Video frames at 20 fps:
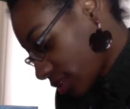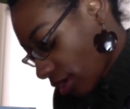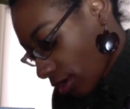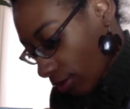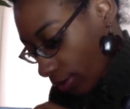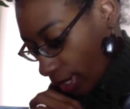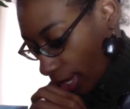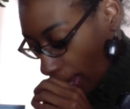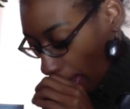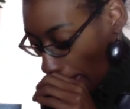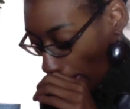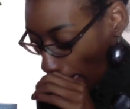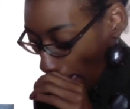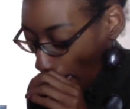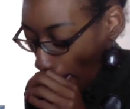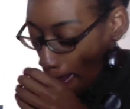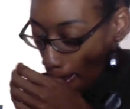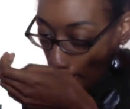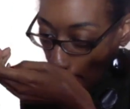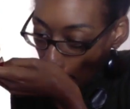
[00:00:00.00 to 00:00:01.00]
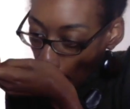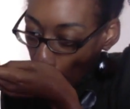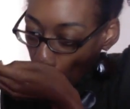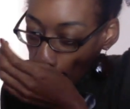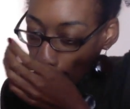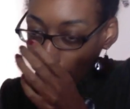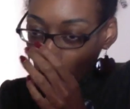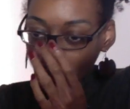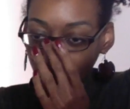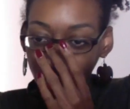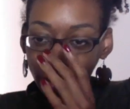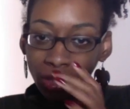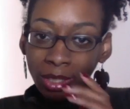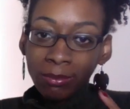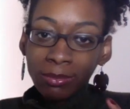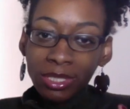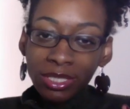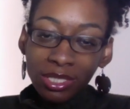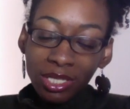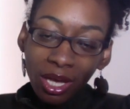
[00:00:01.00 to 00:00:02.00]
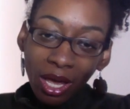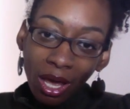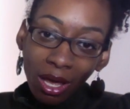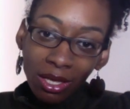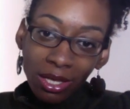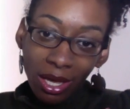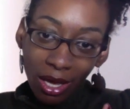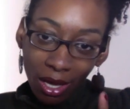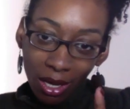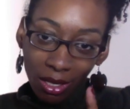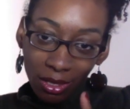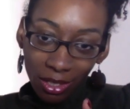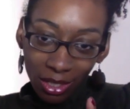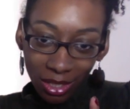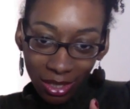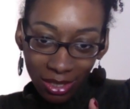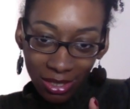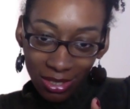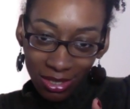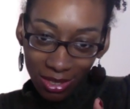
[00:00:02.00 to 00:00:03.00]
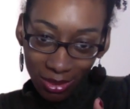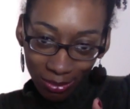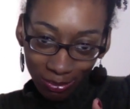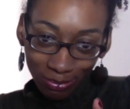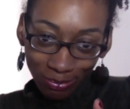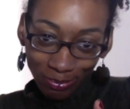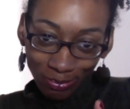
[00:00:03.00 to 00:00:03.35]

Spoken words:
Okay, now, I'm going to tell y'all this